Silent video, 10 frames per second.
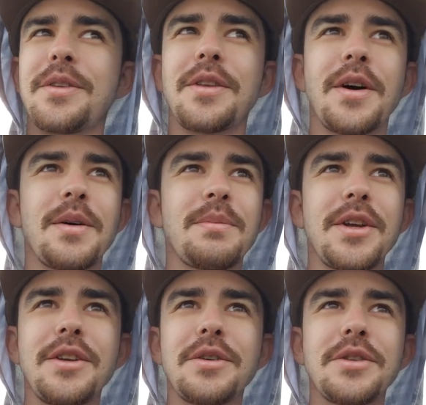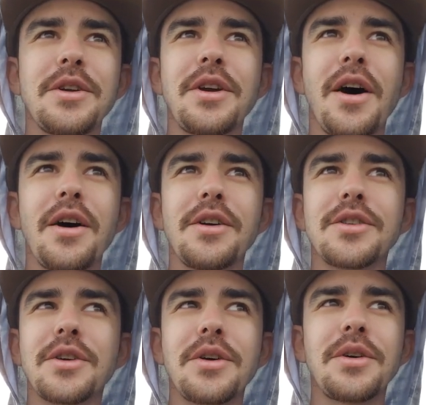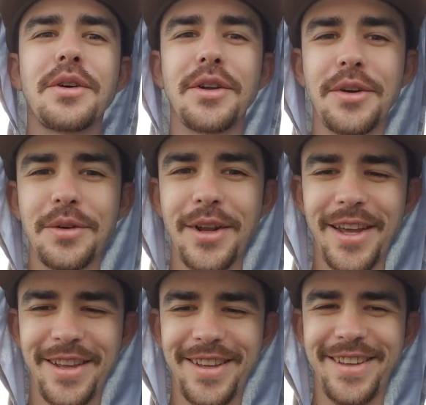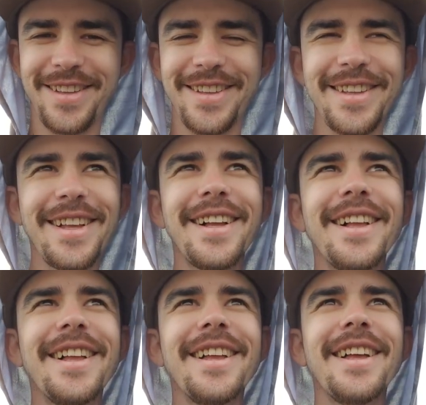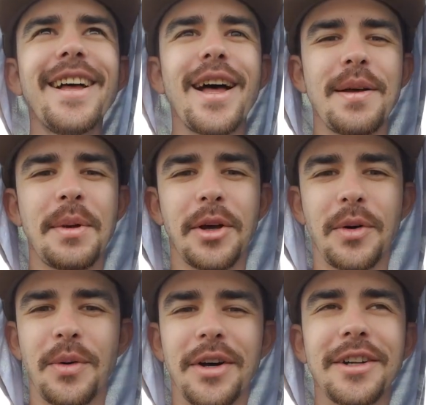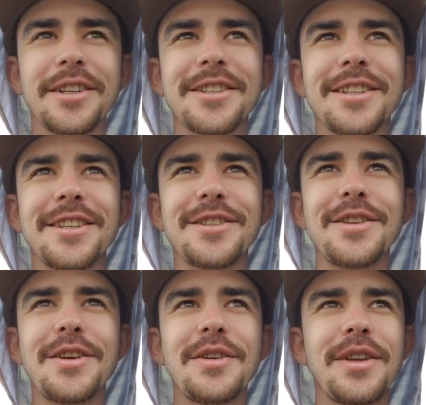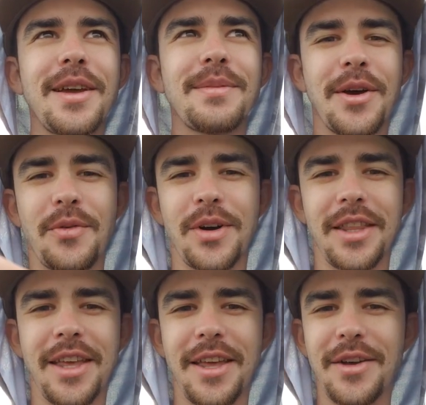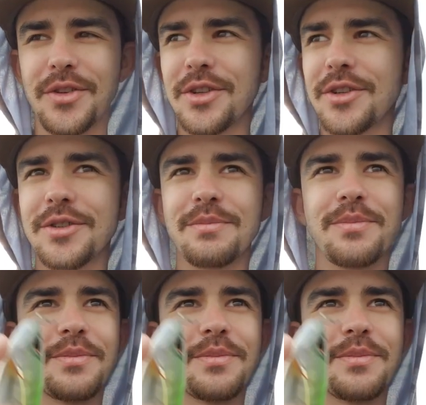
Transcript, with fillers: Don't be using your daughter's scooter, dude. I'm not Kiwanis, and this dude came down one of the hills and just...